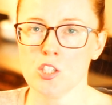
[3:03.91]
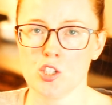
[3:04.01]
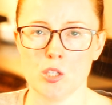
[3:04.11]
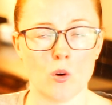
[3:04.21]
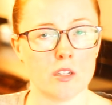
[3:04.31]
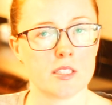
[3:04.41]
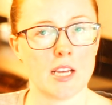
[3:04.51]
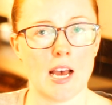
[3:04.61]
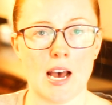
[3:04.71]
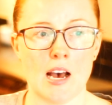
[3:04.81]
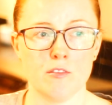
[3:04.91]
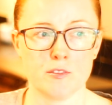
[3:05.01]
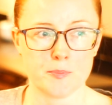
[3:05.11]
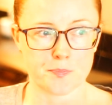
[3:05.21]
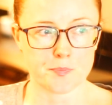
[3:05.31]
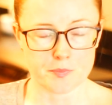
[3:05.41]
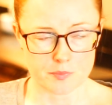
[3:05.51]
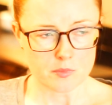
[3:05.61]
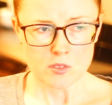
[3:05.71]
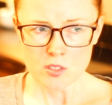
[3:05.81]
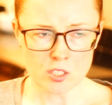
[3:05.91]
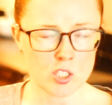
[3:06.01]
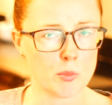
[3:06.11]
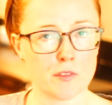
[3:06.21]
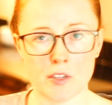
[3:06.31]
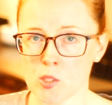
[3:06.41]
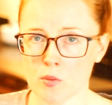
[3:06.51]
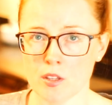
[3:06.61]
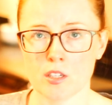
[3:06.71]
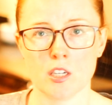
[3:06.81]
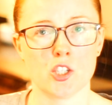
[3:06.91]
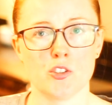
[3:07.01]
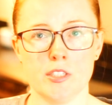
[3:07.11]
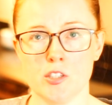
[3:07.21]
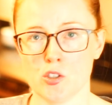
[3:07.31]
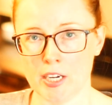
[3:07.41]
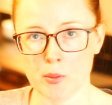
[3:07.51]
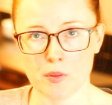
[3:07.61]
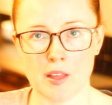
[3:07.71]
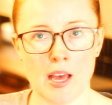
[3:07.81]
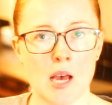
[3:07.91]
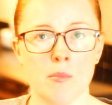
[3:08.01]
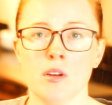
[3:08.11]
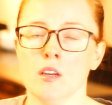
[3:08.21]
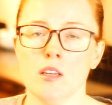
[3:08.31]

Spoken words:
She wants to have be friends with other countries, trade with them,